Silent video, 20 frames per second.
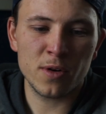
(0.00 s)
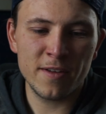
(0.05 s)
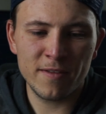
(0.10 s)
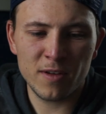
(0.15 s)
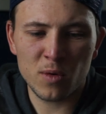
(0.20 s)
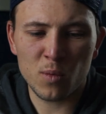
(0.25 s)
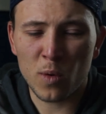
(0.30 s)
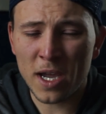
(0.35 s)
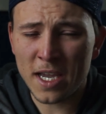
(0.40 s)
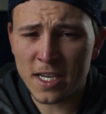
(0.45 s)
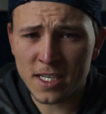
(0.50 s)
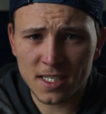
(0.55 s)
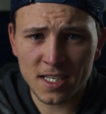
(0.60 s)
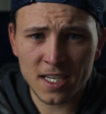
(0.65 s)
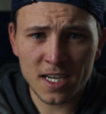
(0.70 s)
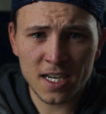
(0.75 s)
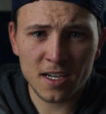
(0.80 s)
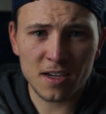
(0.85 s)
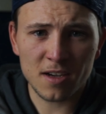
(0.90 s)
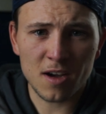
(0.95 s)
even
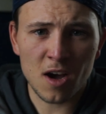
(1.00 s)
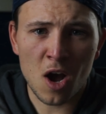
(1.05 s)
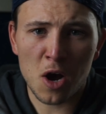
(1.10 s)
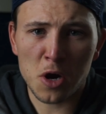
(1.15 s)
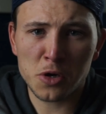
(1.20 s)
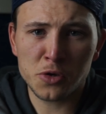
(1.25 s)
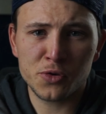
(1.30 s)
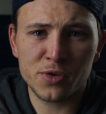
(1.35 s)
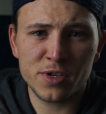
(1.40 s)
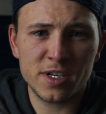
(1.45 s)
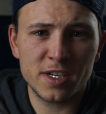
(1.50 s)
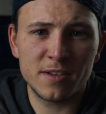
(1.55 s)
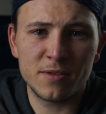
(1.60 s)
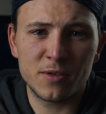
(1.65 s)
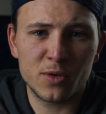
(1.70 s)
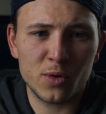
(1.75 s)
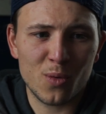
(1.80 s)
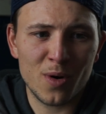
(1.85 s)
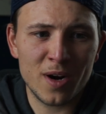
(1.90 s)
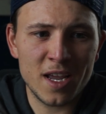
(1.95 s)
wasting
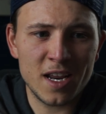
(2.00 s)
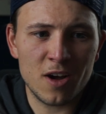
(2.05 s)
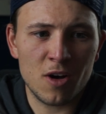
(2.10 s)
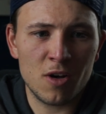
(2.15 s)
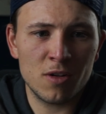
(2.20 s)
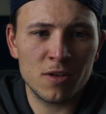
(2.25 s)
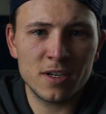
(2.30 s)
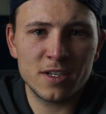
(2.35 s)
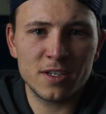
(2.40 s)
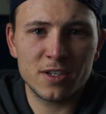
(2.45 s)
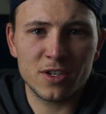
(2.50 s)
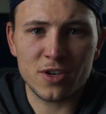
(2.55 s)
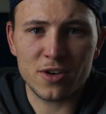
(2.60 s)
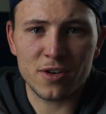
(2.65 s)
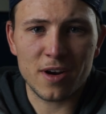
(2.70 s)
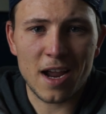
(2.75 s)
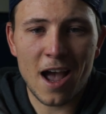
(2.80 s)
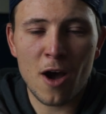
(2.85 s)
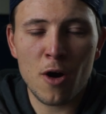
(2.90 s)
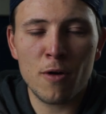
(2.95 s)
$120 or
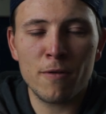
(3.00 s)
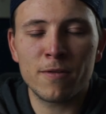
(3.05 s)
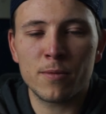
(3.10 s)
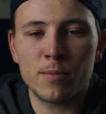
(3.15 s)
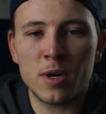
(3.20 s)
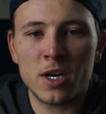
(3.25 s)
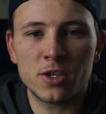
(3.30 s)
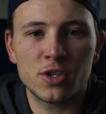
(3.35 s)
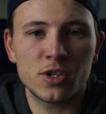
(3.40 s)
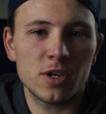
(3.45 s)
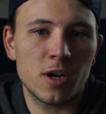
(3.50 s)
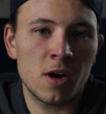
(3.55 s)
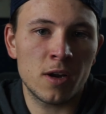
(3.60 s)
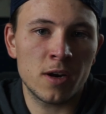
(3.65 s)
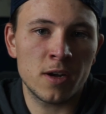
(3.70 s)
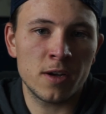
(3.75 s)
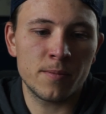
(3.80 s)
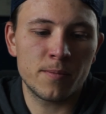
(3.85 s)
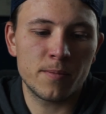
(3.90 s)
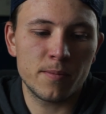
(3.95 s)
however much on
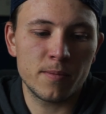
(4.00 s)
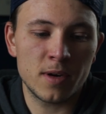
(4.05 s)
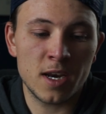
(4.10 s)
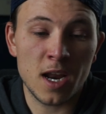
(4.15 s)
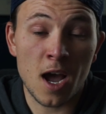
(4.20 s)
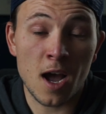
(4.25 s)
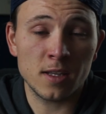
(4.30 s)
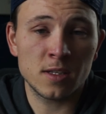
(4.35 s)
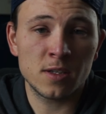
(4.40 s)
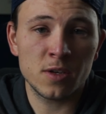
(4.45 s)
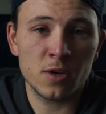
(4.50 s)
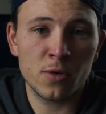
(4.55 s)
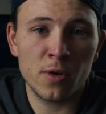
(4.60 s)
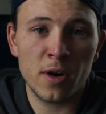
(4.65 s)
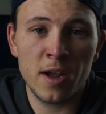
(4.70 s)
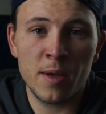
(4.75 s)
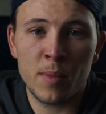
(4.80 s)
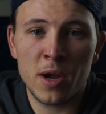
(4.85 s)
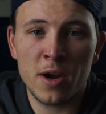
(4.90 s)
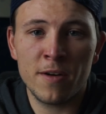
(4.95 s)
a not so
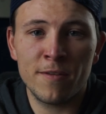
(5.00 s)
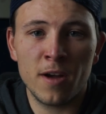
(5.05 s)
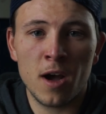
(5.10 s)
great pair of